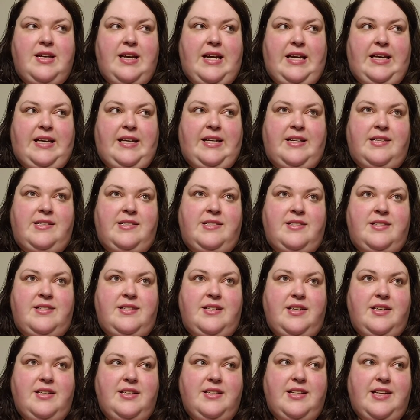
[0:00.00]
And
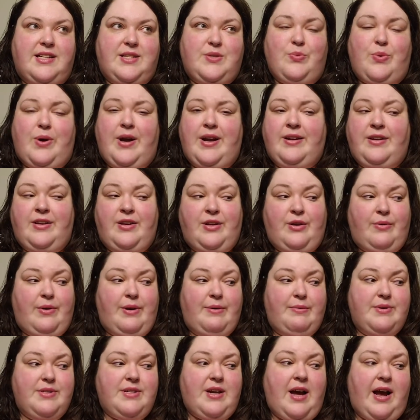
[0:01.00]
that's why, you know, I
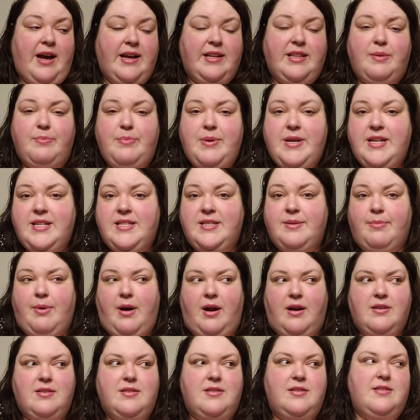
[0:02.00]
would hide the pizza
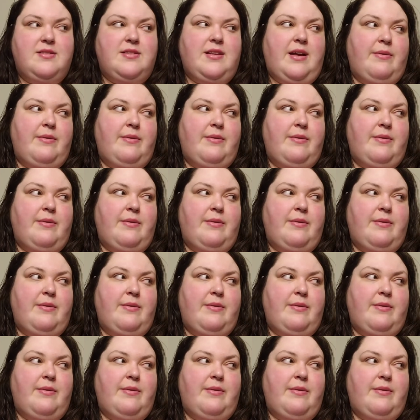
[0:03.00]
boxes.